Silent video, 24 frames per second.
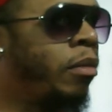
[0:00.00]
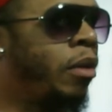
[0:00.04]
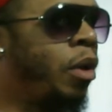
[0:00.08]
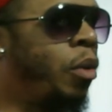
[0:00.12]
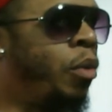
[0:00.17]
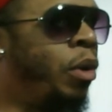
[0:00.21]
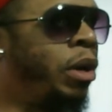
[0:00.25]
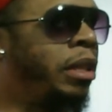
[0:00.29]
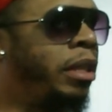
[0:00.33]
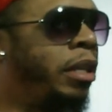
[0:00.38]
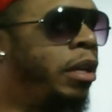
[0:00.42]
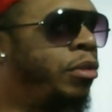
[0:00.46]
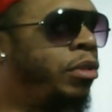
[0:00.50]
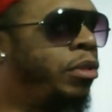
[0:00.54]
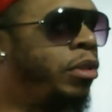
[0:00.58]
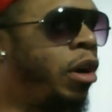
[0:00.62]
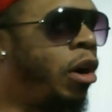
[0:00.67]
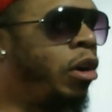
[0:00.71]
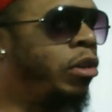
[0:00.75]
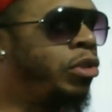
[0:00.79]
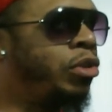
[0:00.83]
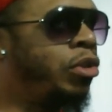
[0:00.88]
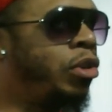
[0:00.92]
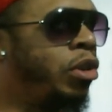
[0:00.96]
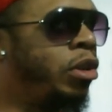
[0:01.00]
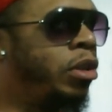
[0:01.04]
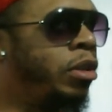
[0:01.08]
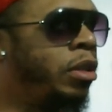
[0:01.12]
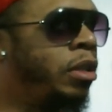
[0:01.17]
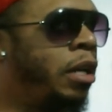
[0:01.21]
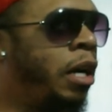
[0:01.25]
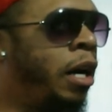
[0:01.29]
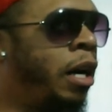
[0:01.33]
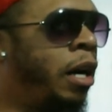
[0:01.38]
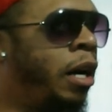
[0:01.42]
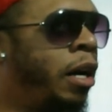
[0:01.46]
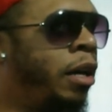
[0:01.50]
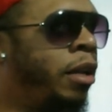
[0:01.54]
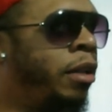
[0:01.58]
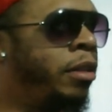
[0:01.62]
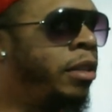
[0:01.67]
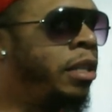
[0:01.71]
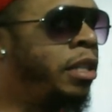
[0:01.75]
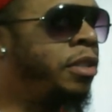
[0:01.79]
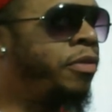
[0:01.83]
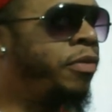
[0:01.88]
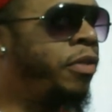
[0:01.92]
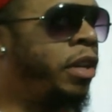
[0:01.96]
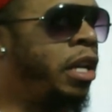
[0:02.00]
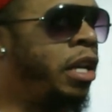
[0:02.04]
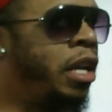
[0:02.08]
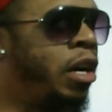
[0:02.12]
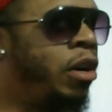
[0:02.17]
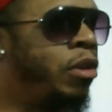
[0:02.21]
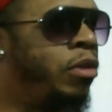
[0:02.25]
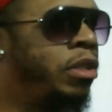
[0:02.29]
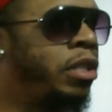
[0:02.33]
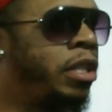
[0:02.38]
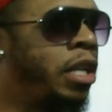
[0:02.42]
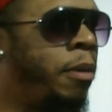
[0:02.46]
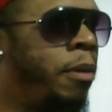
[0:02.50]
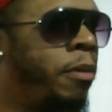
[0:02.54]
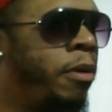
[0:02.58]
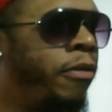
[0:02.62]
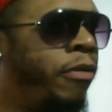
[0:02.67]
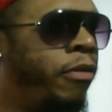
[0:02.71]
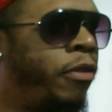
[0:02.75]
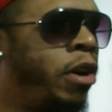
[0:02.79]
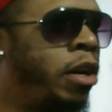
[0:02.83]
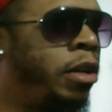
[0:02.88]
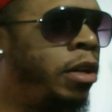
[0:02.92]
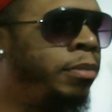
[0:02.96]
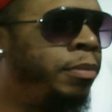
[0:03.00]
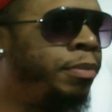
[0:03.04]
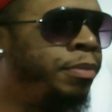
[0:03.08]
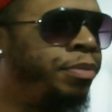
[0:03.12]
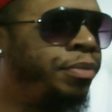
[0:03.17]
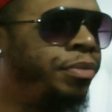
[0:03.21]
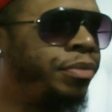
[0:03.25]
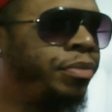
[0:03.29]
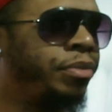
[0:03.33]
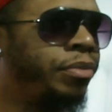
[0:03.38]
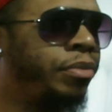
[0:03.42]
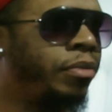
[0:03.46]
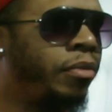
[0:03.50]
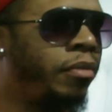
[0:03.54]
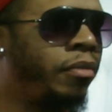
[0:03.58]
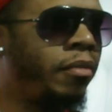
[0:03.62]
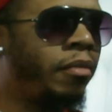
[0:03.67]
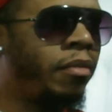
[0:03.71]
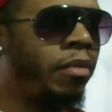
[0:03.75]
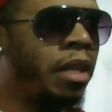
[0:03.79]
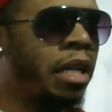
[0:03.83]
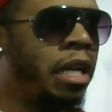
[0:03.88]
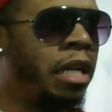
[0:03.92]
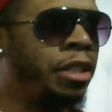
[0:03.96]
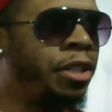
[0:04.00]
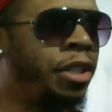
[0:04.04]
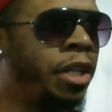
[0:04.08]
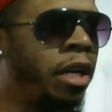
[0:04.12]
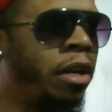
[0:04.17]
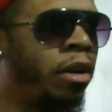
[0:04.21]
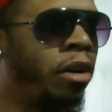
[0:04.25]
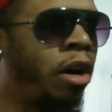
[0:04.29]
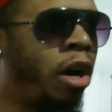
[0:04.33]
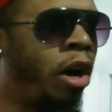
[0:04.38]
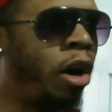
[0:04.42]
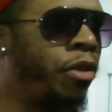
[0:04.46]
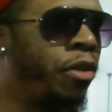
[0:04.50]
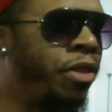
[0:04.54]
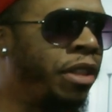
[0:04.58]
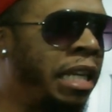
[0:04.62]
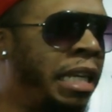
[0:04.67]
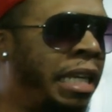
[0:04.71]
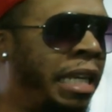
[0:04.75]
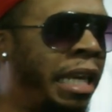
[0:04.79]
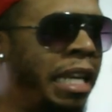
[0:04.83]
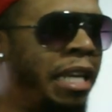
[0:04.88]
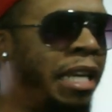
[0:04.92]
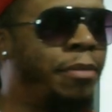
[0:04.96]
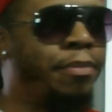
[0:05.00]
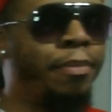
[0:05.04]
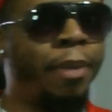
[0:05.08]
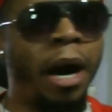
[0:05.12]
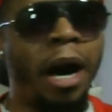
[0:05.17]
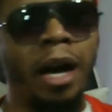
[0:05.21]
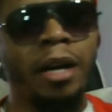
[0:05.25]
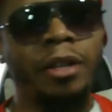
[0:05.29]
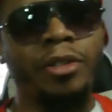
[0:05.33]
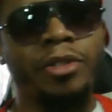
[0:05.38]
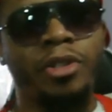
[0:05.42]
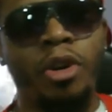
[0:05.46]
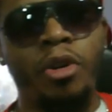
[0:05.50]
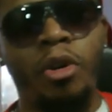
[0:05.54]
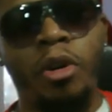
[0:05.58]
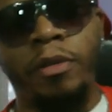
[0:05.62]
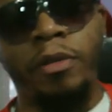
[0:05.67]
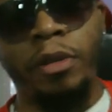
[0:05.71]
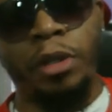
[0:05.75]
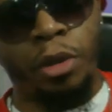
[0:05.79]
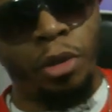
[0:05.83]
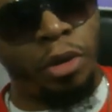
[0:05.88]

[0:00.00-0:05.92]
what their thoughts on uh, this video is coming from a channel called The Geek Box. Go over to